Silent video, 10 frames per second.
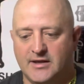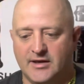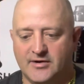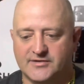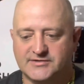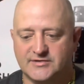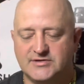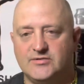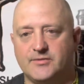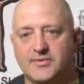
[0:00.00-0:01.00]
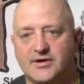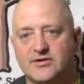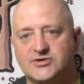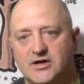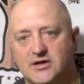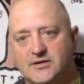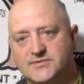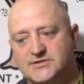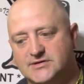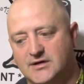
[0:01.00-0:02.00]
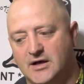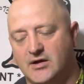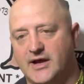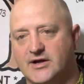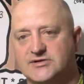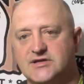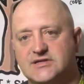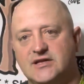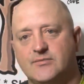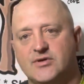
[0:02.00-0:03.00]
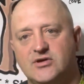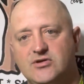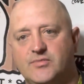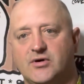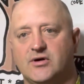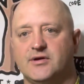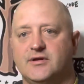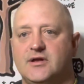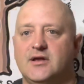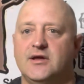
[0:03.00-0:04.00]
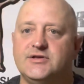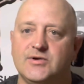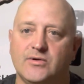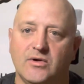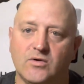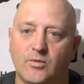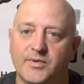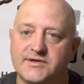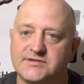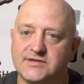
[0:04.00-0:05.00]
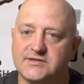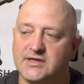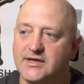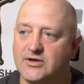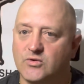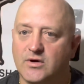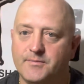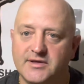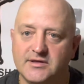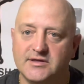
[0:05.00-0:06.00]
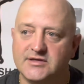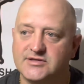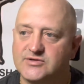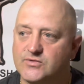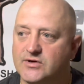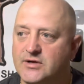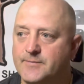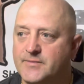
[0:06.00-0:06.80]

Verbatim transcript: And also too, on bigger jobs, I'll actually send them a coupon to a local business like Grumpy's or